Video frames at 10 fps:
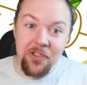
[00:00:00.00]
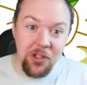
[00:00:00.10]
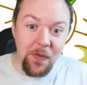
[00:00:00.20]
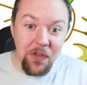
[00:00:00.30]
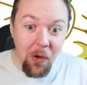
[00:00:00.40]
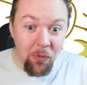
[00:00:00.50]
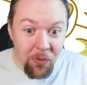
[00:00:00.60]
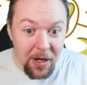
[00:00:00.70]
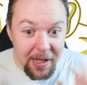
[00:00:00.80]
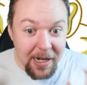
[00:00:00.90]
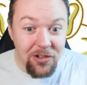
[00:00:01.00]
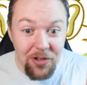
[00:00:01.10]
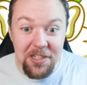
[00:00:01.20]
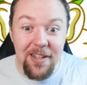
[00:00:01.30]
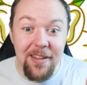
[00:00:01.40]
So if you're really
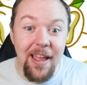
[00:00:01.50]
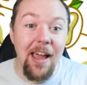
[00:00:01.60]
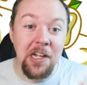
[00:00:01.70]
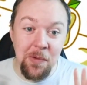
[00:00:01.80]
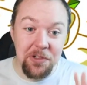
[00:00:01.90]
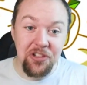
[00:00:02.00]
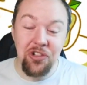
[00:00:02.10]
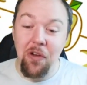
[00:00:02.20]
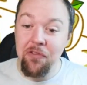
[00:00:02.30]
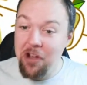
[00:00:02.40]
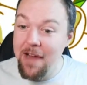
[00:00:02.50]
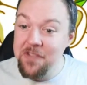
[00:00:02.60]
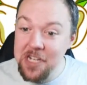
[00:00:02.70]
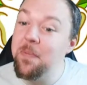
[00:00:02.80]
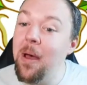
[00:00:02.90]
interested in that and you want to sort of dive
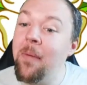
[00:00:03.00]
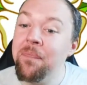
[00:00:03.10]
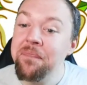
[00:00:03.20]
deeper